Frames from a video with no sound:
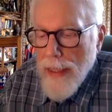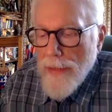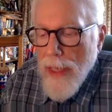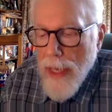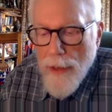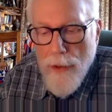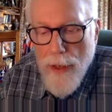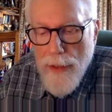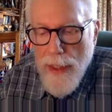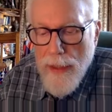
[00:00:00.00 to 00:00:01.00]
in the
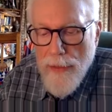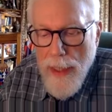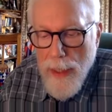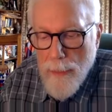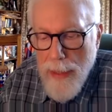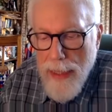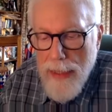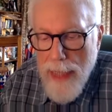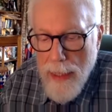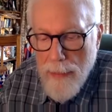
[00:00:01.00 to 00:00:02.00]
hierarchy of the
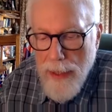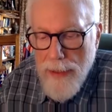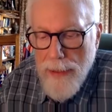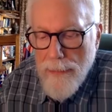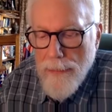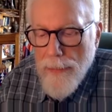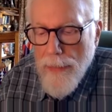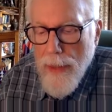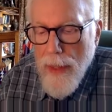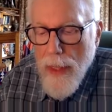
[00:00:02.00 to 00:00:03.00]
elemental tablet,
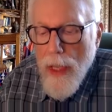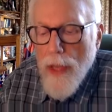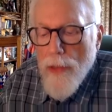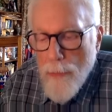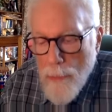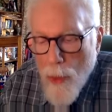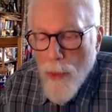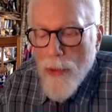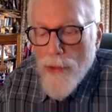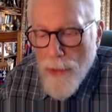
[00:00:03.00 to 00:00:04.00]
the
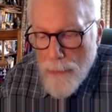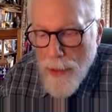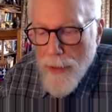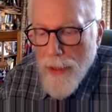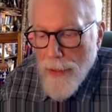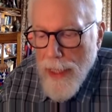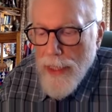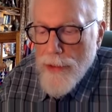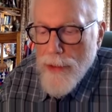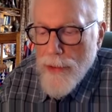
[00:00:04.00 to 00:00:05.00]
more superior
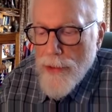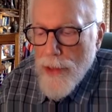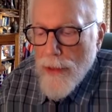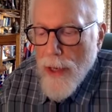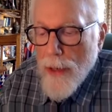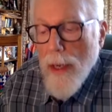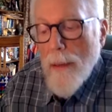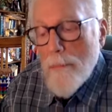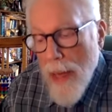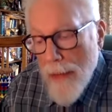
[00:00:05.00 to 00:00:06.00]
angels there are
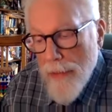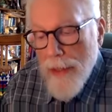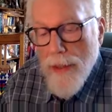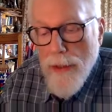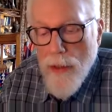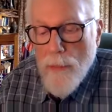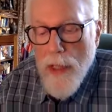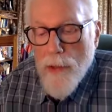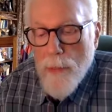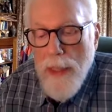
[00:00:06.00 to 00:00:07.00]
above it who
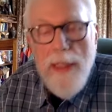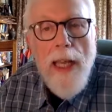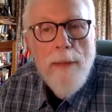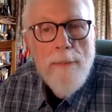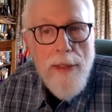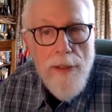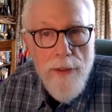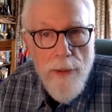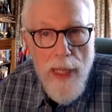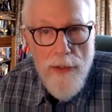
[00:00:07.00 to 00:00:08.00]
must be named and
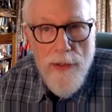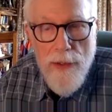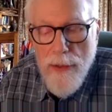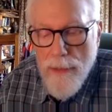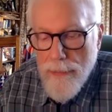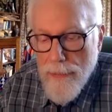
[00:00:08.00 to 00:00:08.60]
addressed.